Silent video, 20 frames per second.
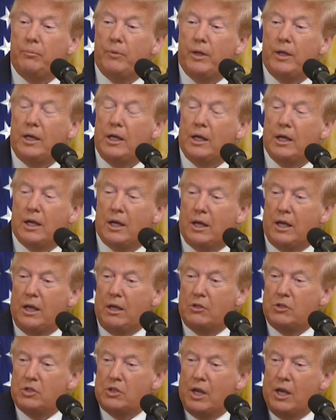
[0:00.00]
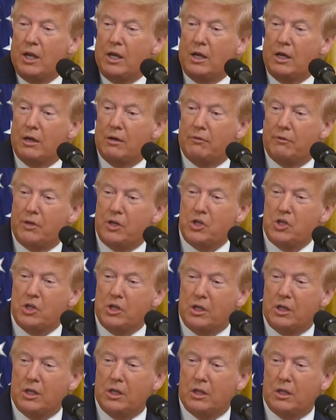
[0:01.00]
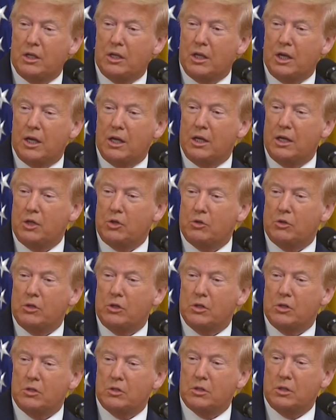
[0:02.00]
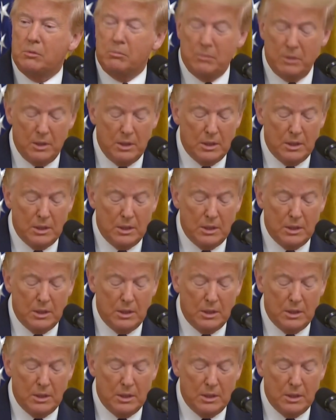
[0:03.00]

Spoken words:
And he got a standing ovation the other day. I introduced him.